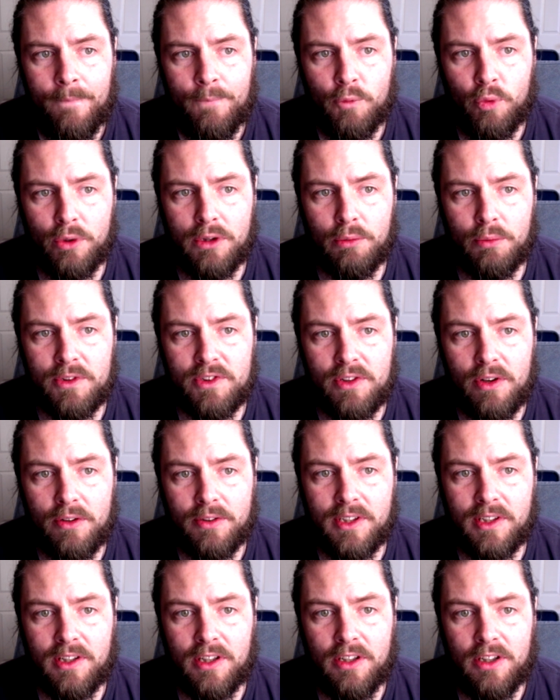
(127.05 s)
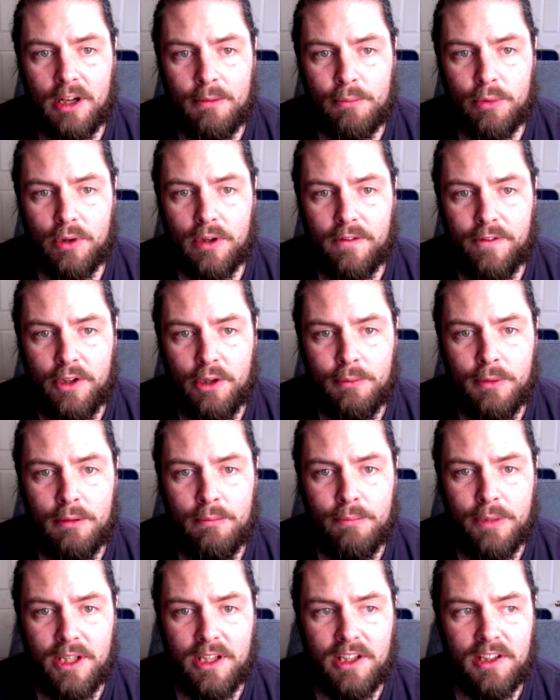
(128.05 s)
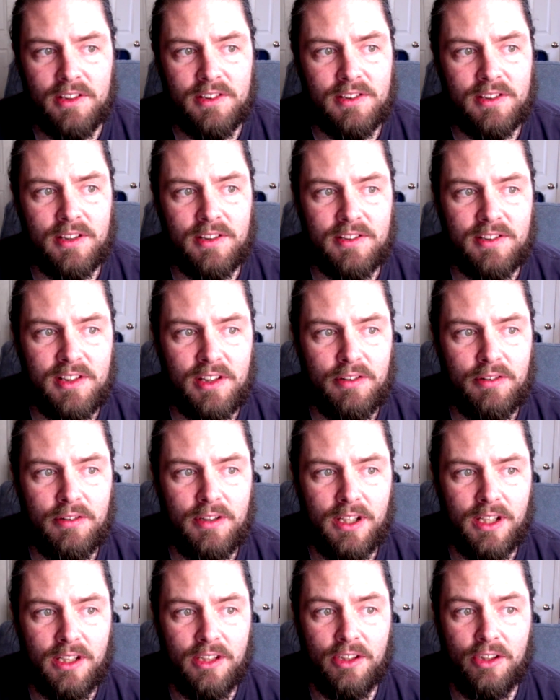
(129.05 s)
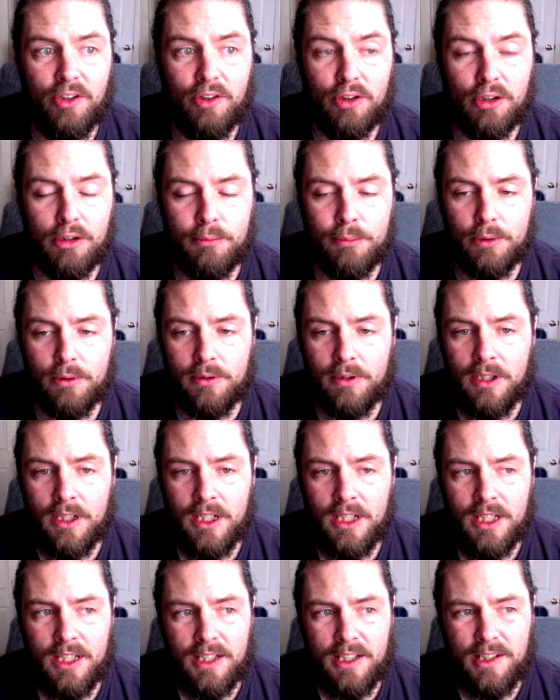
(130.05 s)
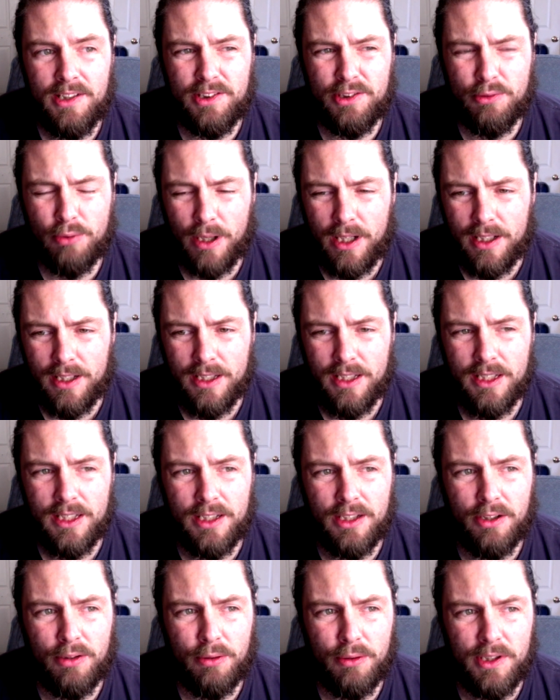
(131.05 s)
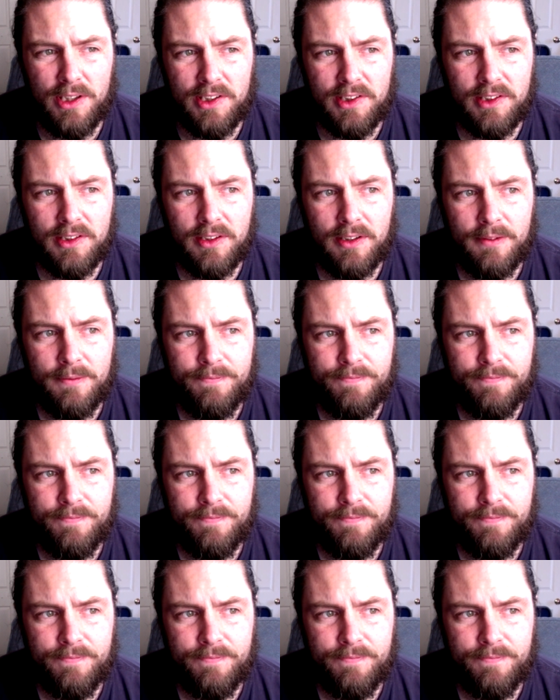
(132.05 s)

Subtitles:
with the result that the number of human beings considered incurable is greatly increased.